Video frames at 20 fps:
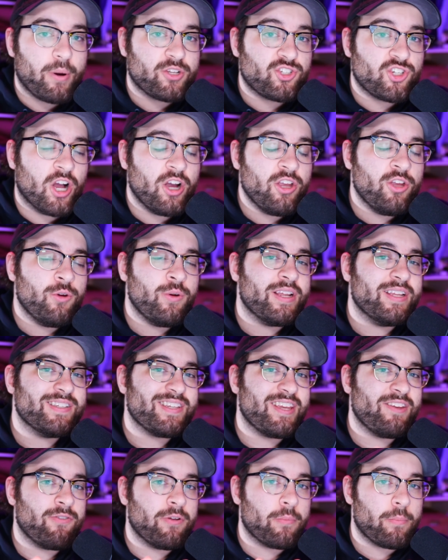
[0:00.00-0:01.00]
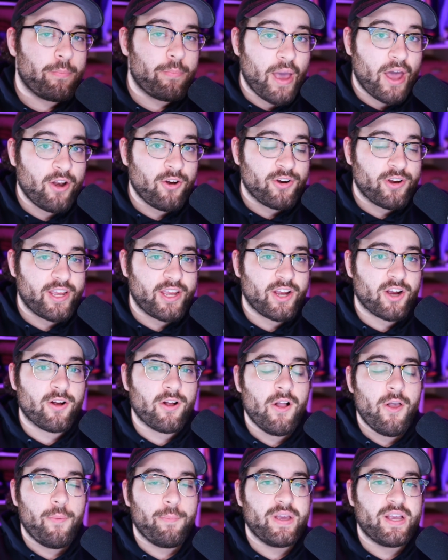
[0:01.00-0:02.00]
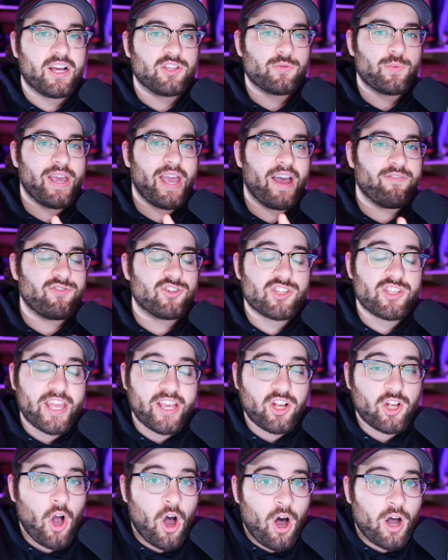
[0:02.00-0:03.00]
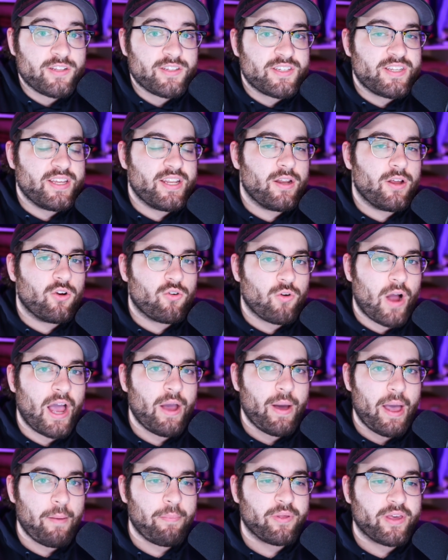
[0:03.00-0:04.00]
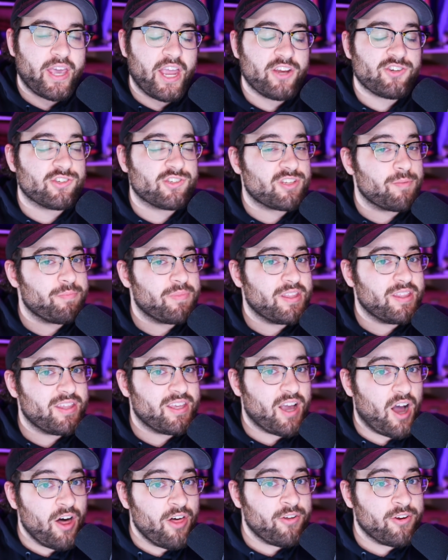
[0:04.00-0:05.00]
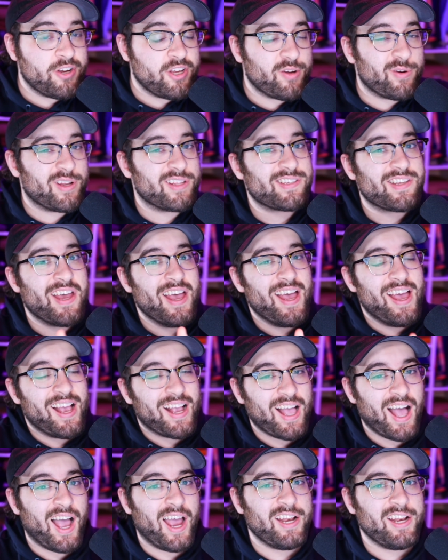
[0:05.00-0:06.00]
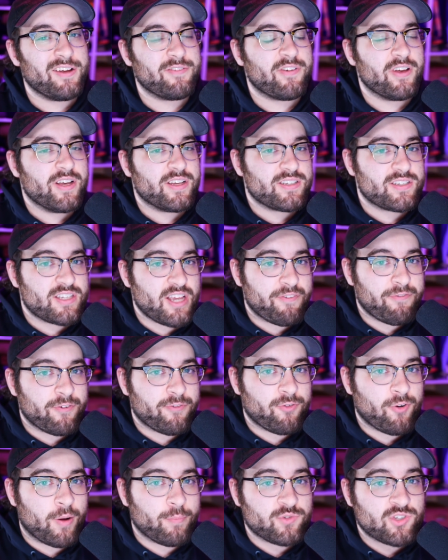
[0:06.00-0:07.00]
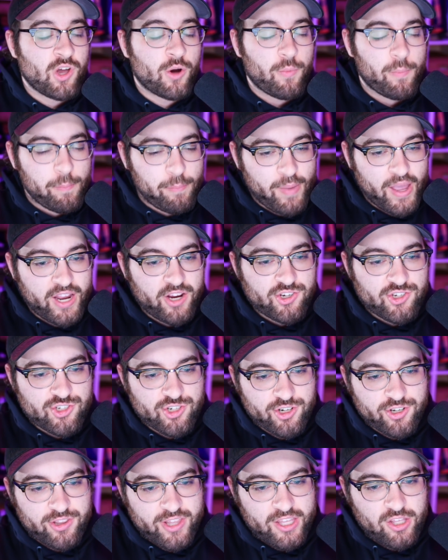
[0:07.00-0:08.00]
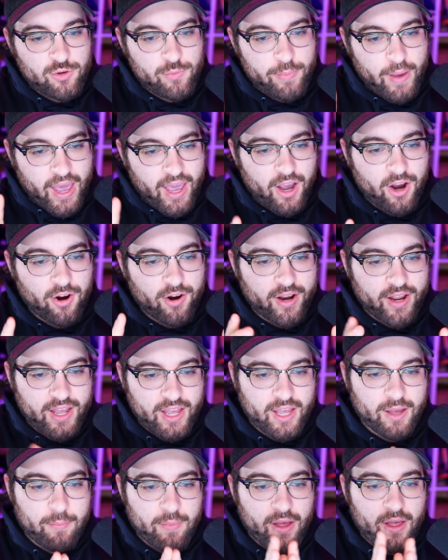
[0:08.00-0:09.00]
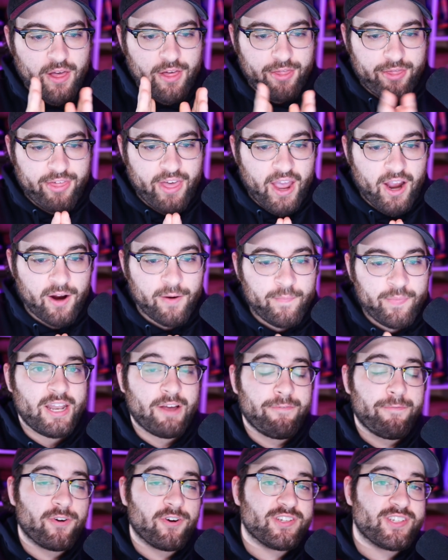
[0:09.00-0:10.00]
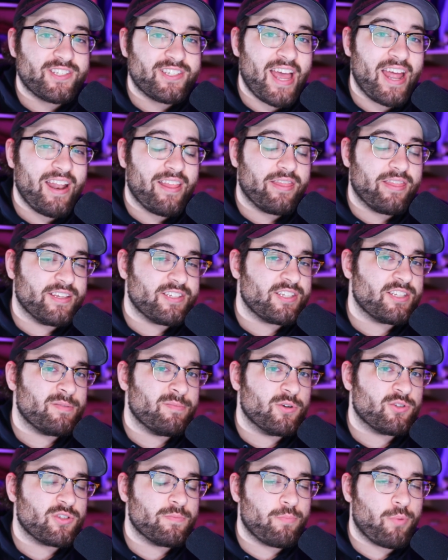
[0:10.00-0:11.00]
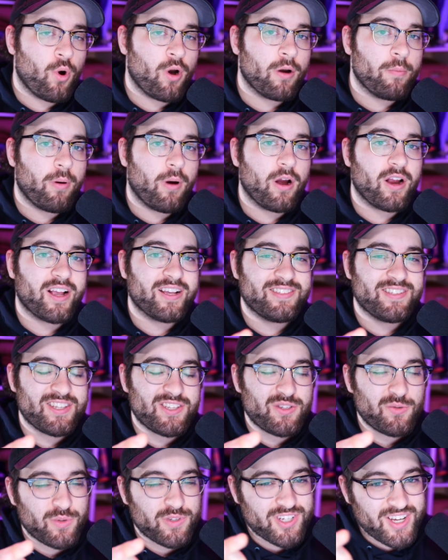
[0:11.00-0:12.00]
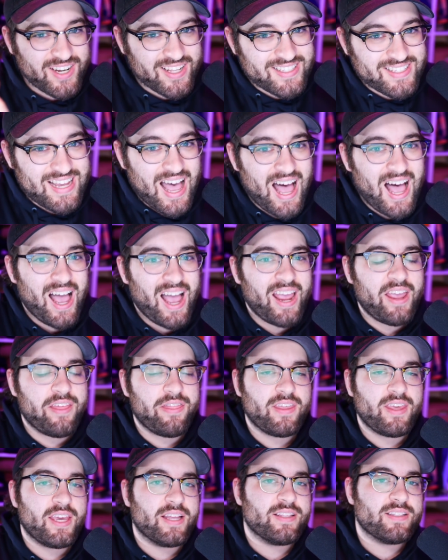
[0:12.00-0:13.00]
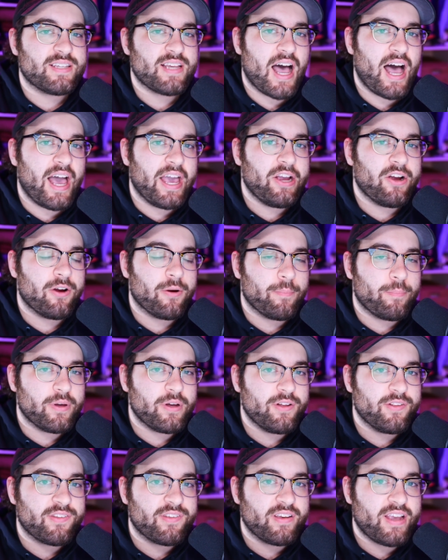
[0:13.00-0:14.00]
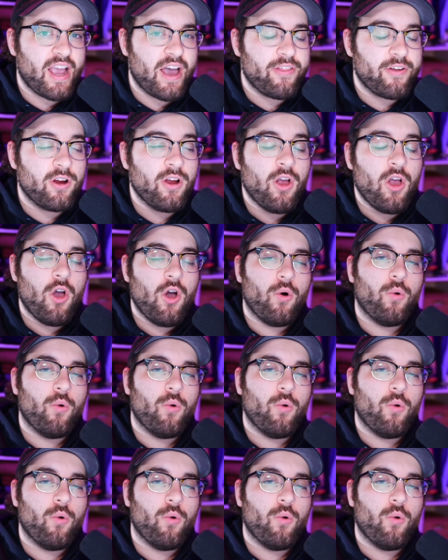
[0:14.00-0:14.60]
But Chung Yun is even better here because we have just like constant cryo application, something the other units kind of suffer from. So make sure that you pair him there. Now for our set, this is the most important part because this is what's going to tie the entire build together.